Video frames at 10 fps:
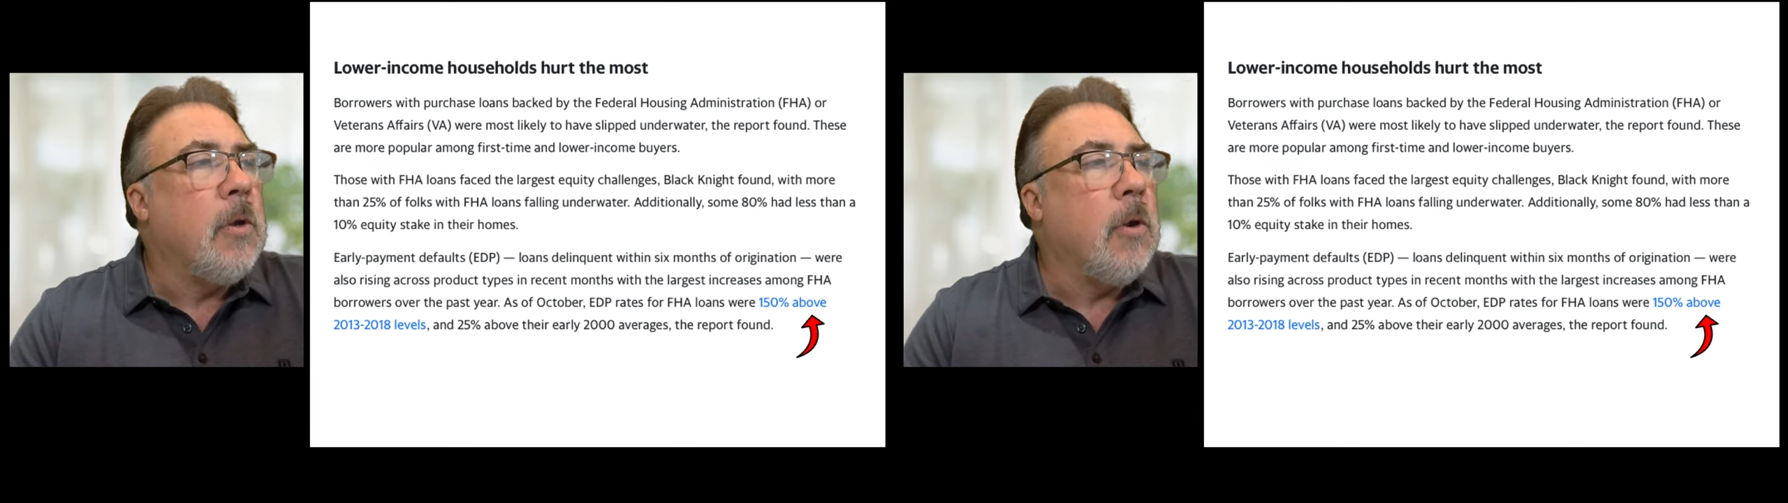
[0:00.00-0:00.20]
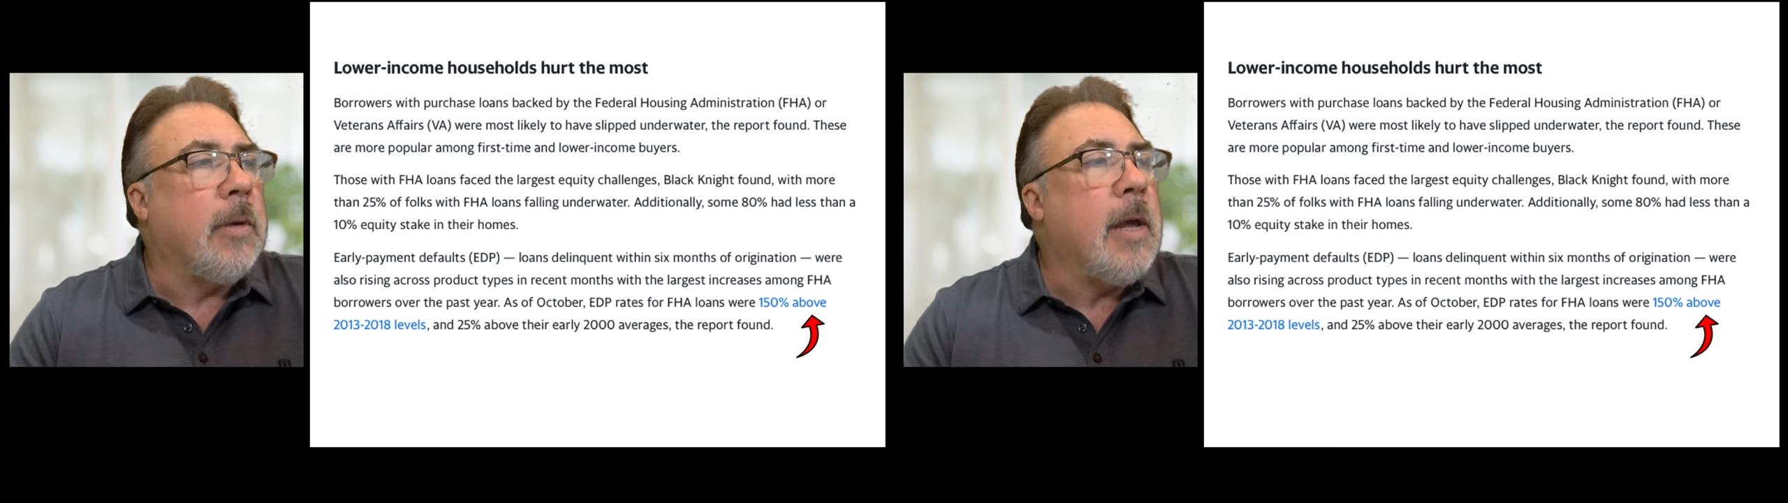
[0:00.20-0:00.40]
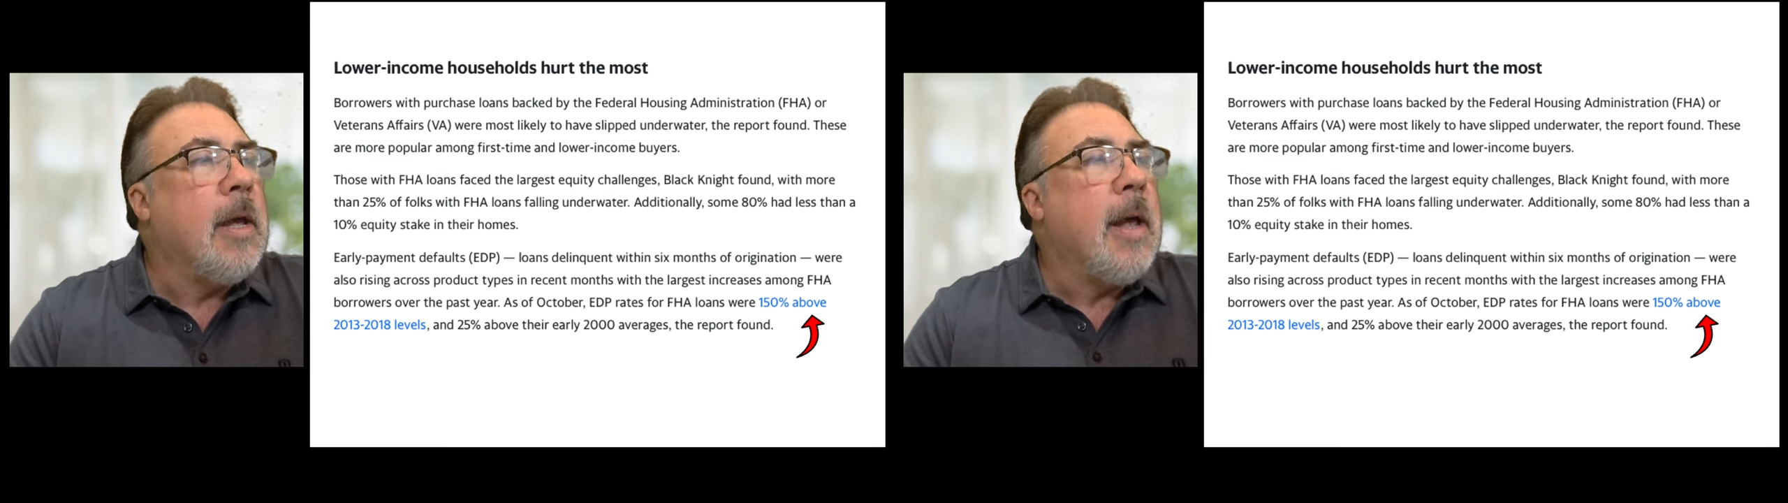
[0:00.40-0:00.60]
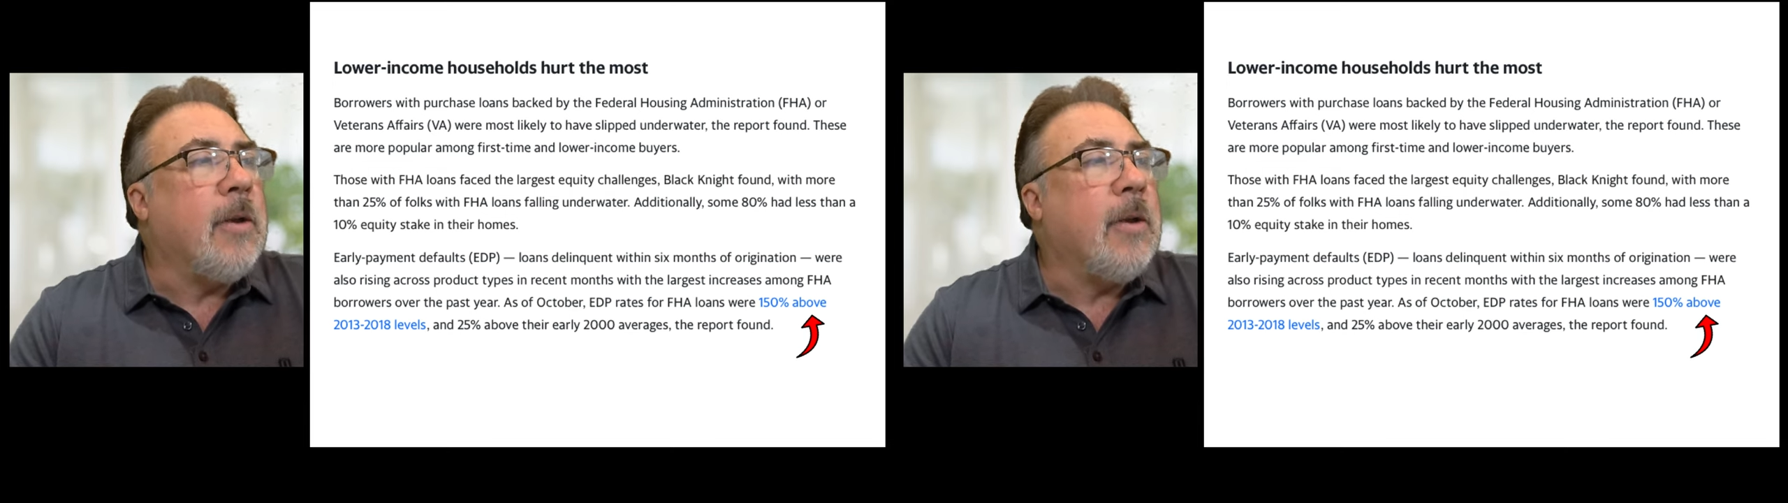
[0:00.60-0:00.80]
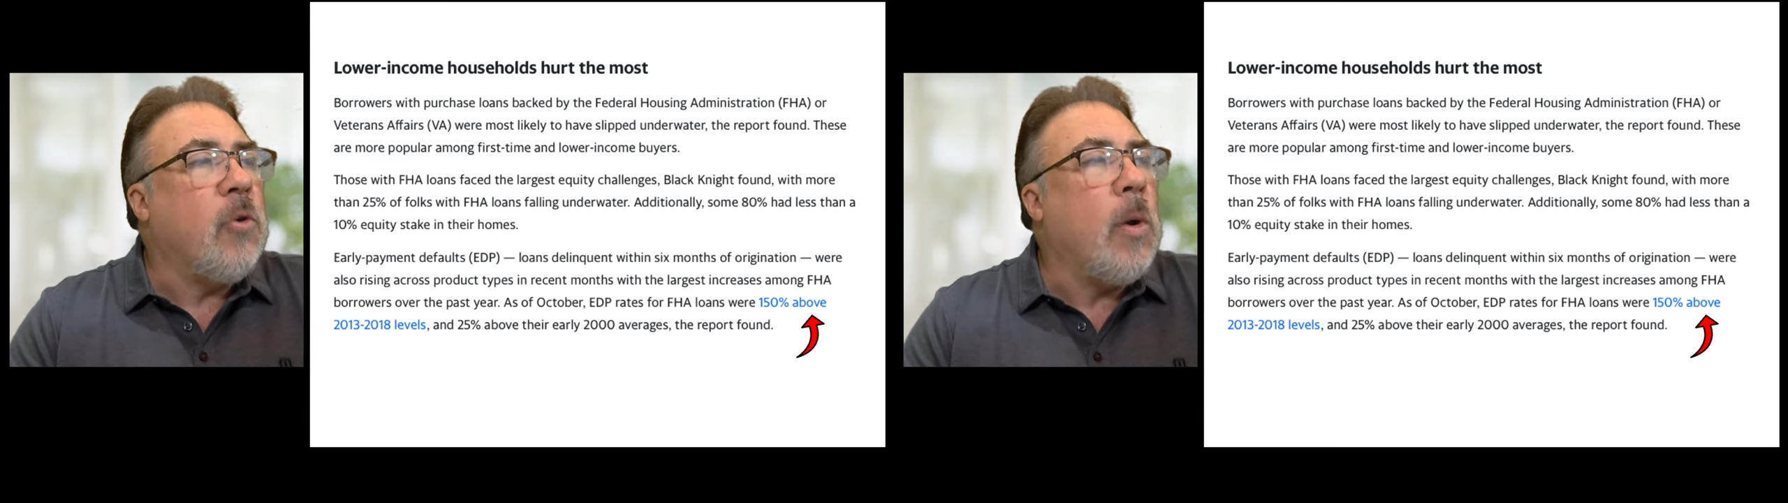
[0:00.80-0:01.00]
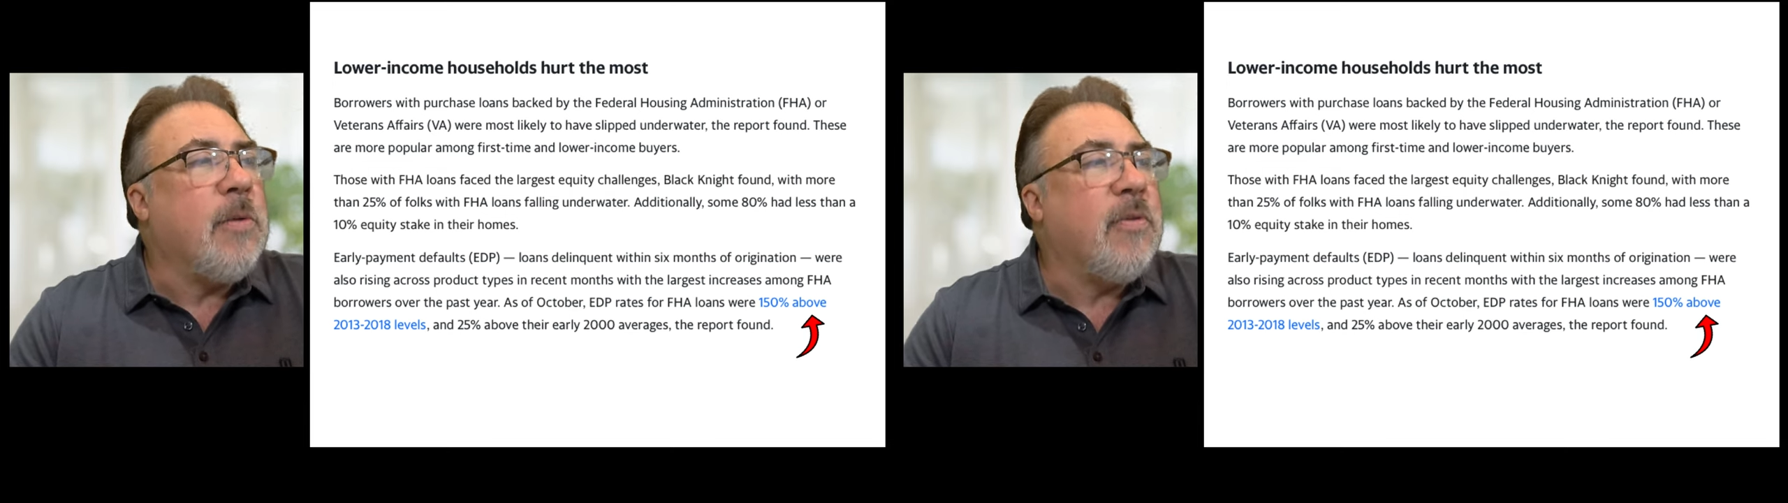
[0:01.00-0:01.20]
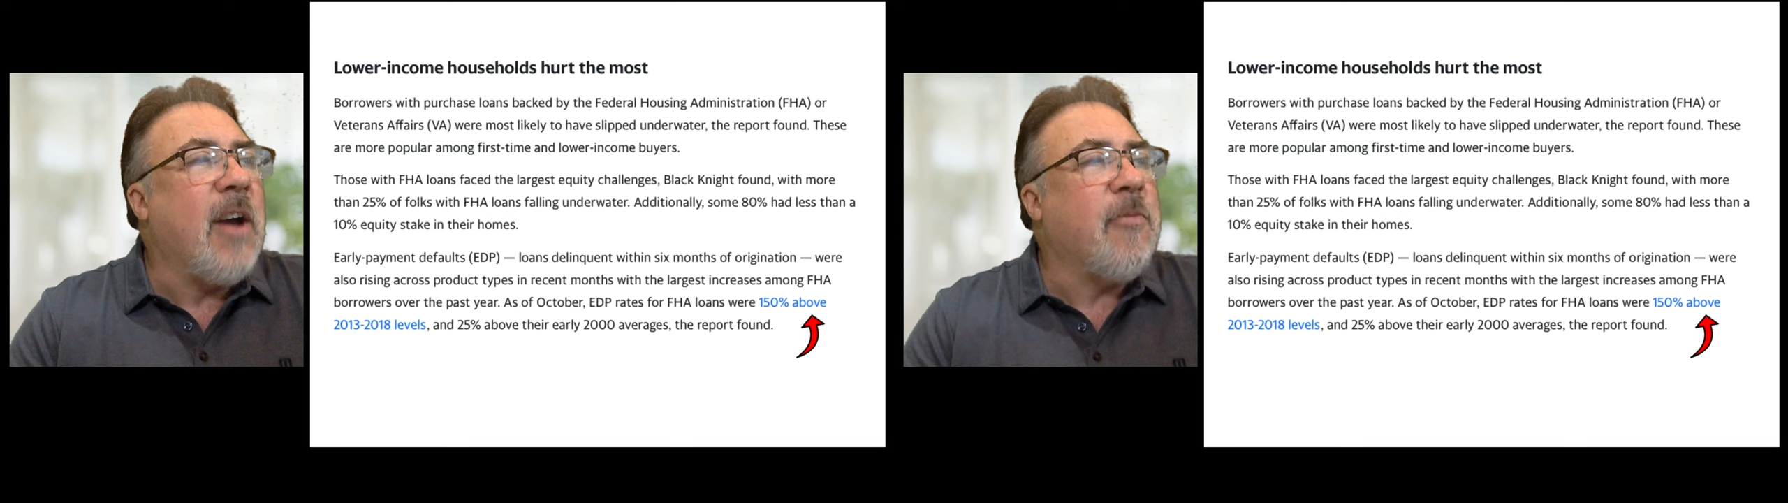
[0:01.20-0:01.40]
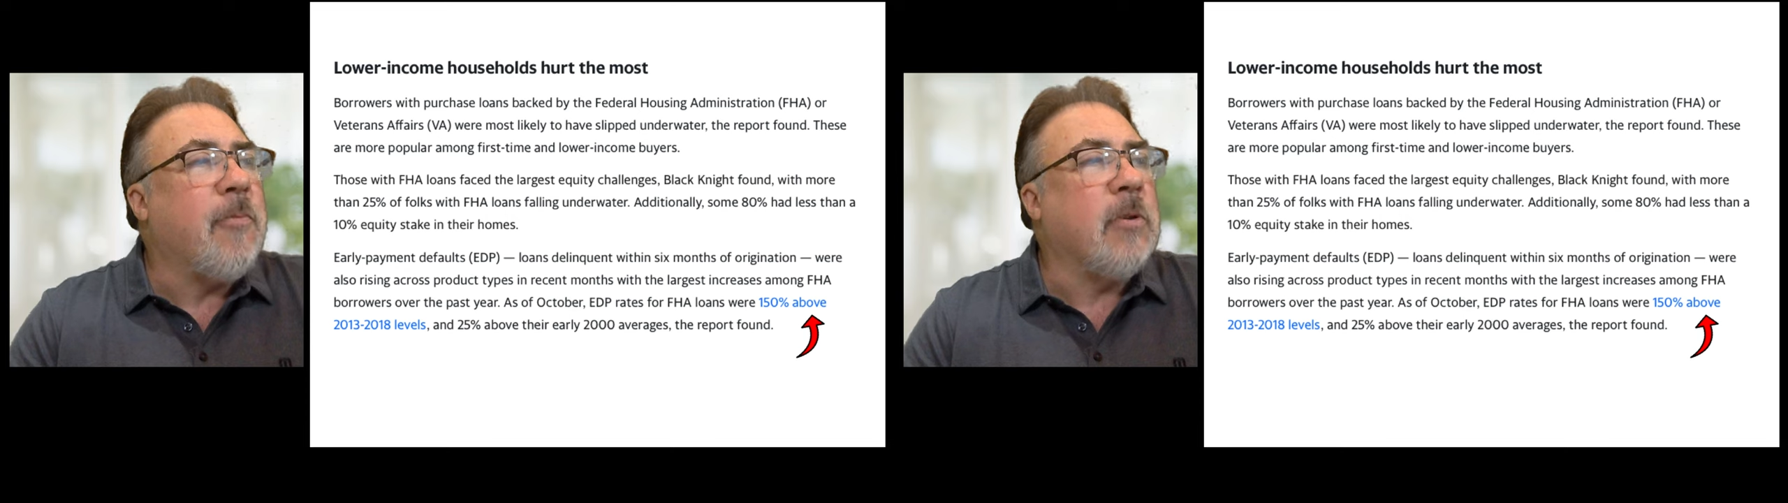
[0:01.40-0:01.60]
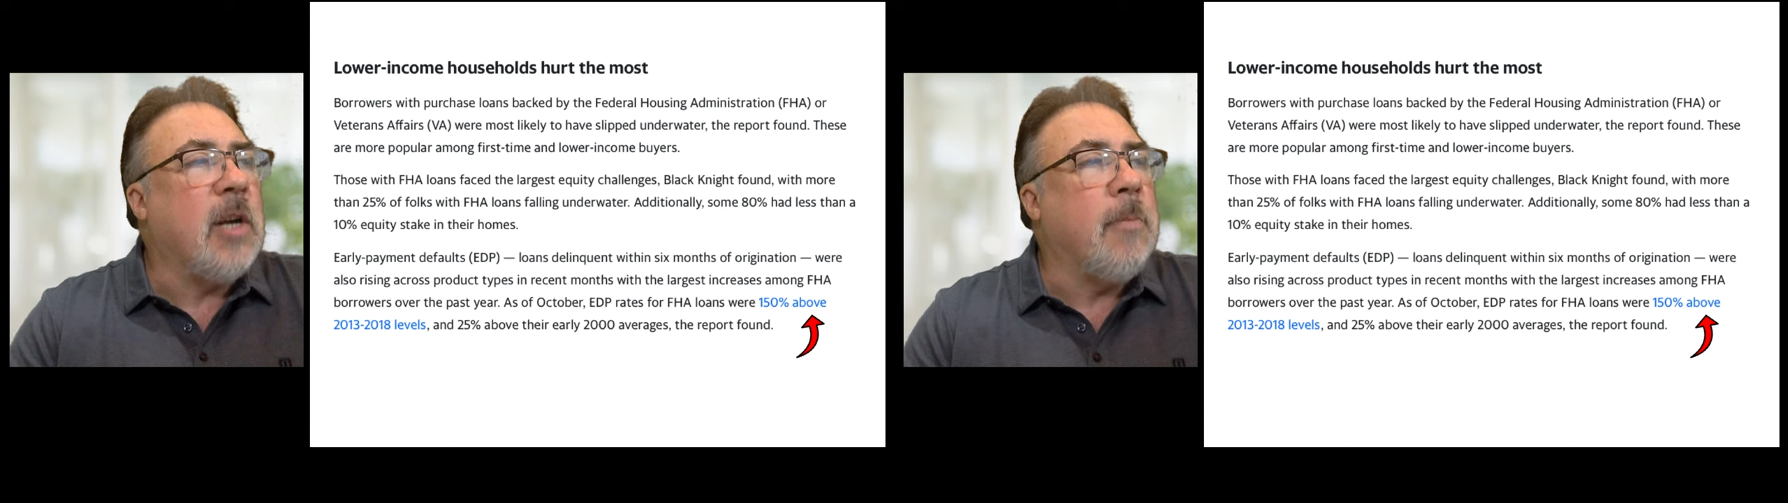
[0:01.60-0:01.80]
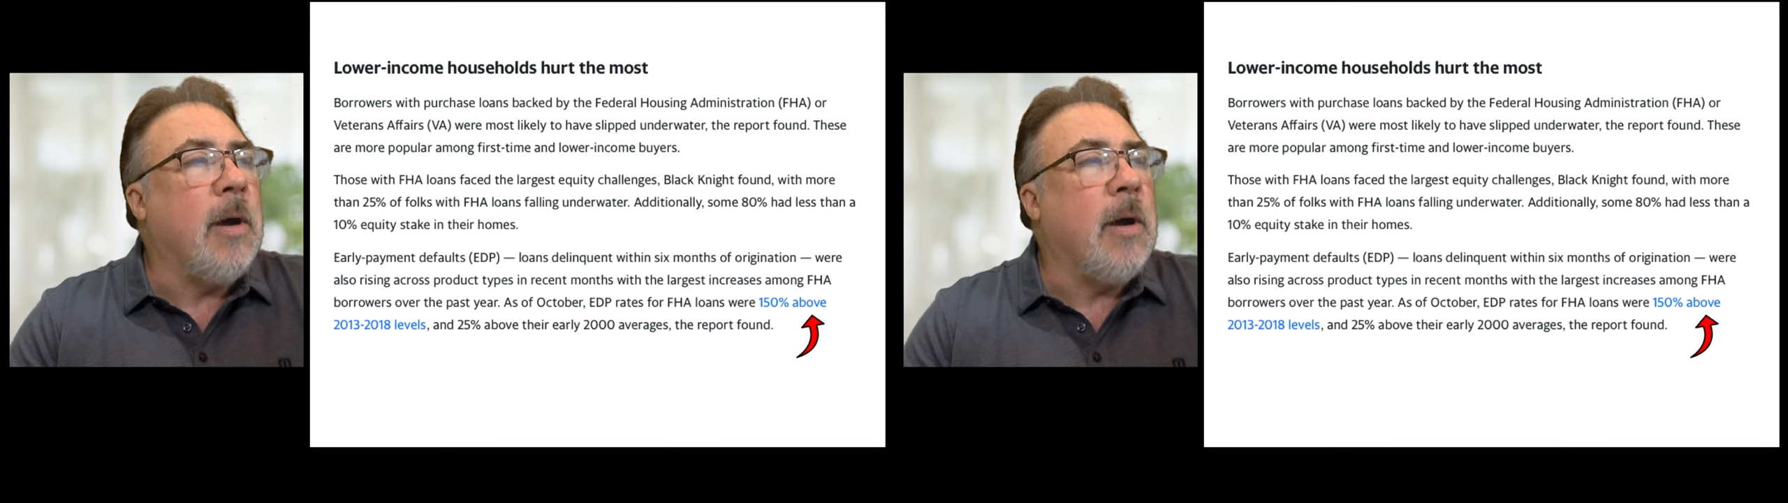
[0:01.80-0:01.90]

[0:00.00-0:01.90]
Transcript: okay, and 25%